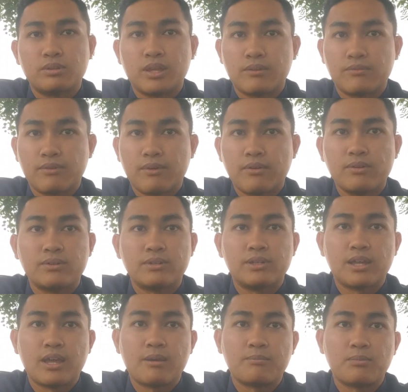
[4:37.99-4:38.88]
Therefore,
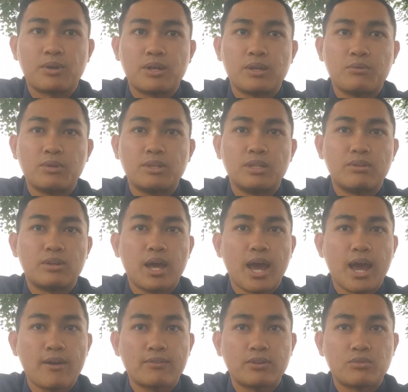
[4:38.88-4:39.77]
the employee will not
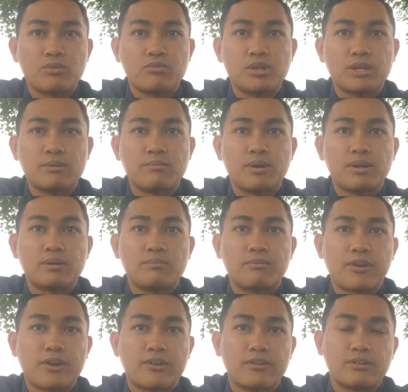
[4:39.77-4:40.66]
have to worry about
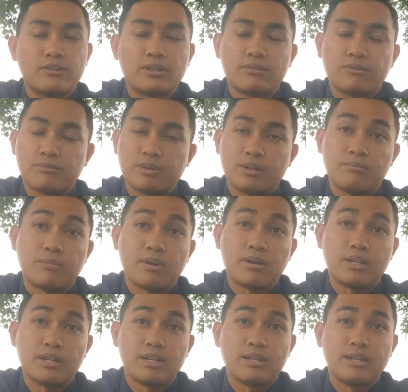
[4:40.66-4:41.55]

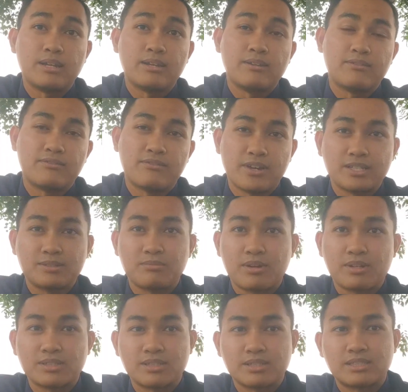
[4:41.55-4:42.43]
the face
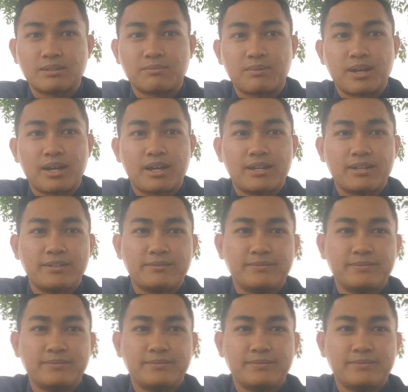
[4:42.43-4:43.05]
mask supply.